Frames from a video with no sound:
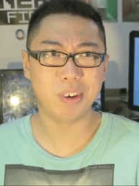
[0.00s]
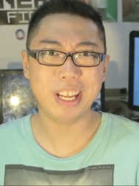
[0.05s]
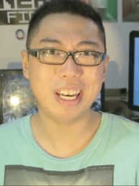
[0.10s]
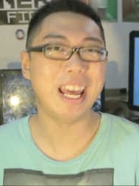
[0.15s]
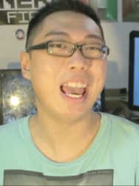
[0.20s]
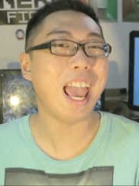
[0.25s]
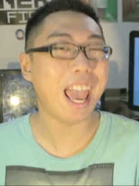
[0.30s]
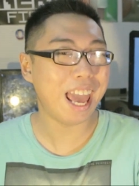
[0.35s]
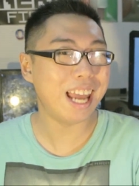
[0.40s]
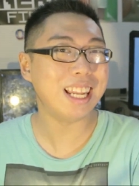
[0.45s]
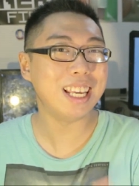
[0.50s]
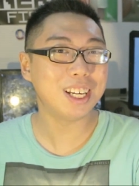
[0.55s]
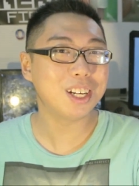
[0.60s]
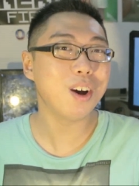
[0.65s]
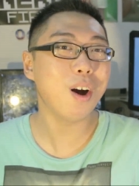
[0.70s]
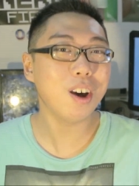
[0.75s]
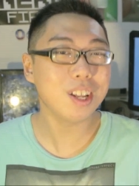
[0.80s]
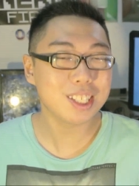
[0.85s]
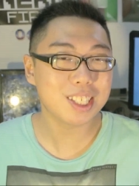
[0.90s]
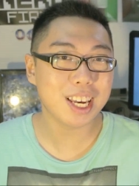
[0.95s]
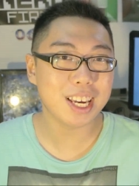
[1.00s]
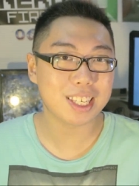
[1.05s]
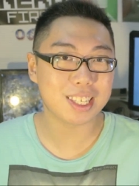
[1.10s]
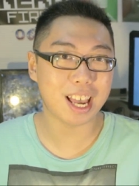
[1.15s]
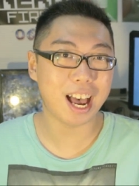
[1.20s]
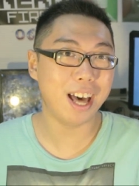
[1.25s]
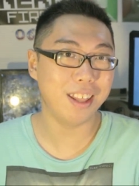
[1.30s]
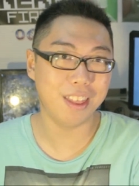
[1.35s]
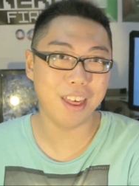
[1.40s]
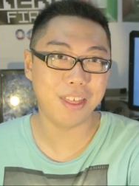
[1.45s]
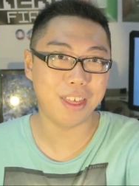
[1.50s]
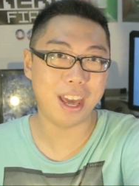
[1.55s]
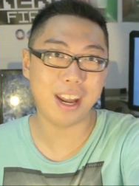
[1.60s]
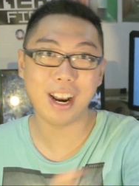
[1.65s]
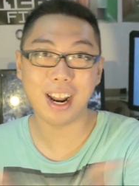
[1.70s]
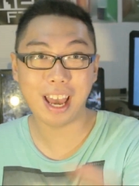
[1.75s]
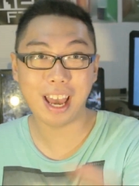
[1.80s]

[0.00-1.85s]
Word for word: in any context other than